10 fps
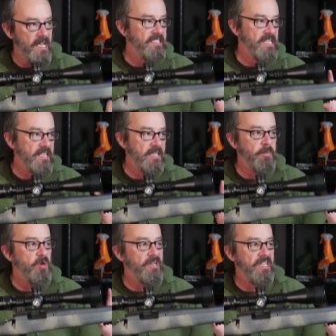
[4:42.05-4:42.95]
I'd say at
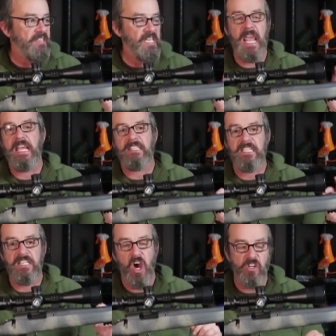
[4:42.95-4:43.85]
about the
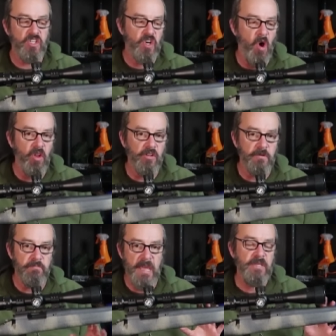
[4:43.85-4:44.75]
eighteen hundred
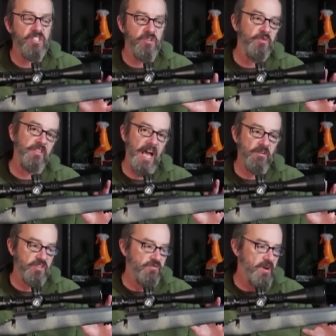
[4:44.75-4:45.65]
dollar, maybe two
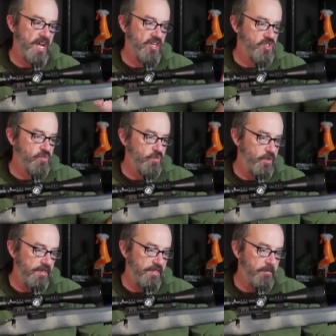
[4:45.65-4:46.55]
thousand range
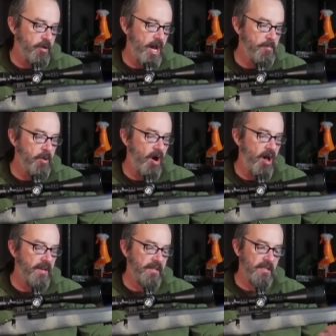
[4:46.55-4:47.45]
with the
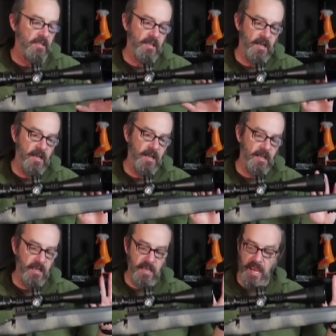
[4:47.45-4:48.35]
bipod,
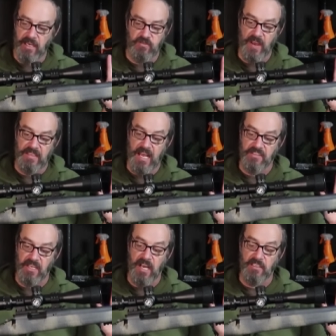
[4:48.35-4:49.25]
uh, and it's
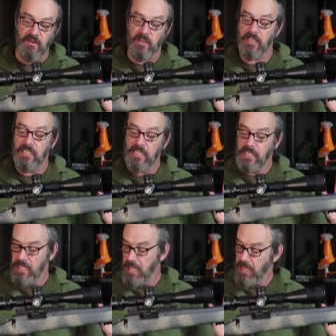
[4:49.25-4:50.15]
fantastic, I love it.
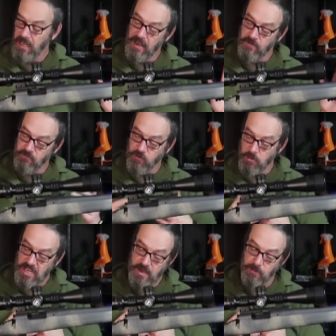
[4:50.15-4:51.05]
It, it, for
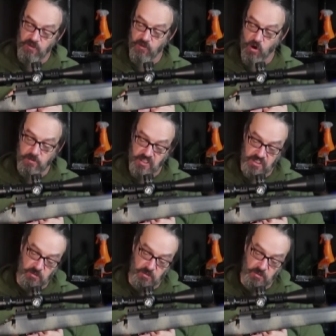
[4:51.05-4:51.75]
me, it performs